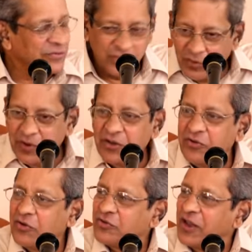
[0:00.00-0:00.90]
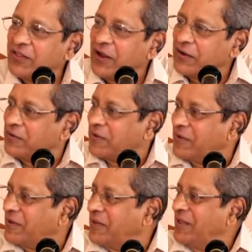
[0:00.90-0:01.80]
So many jokes like that.
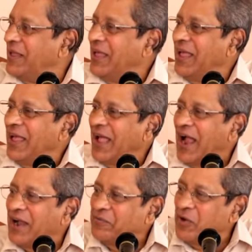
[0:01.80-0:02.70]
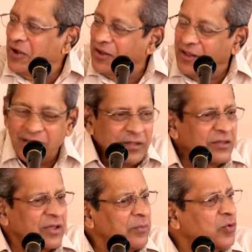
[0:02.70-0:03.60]
And
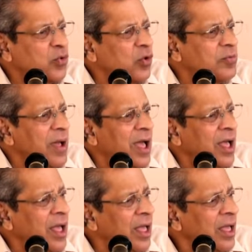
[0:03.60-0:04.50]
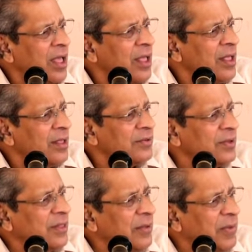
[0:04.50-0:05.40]
some kurma,
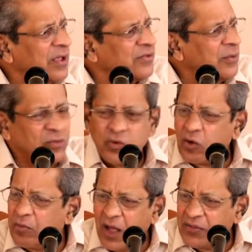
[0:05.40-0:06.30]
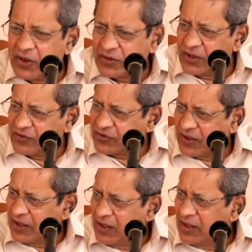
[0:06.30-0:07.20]
they make some kurma, other things.
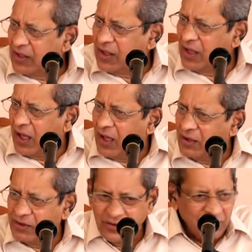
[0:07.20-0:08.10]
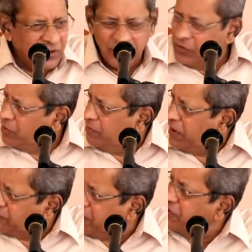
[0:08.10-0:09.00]
During
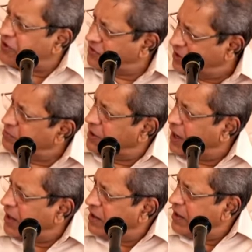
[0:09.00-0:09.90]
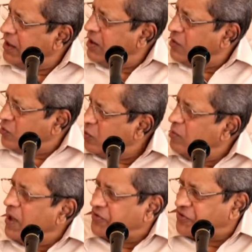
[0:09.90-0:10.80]
breakfast or something like
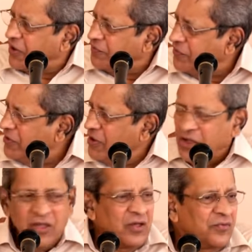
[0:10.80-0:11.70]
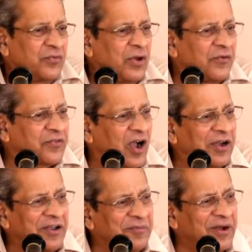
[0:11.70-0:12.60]
kurma stuff, full of
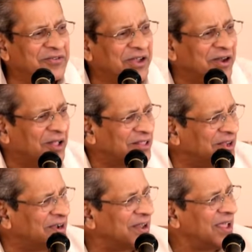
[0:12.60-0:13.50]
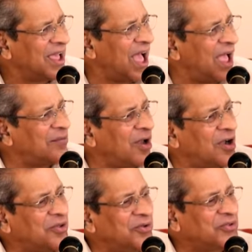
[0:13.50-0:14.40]
condiments and all that. I'm
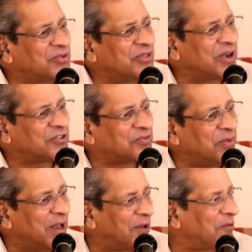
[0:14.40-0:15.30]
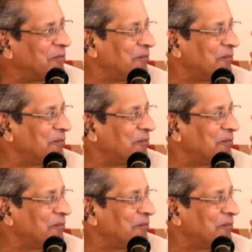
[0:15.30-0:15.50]
not used to that smell.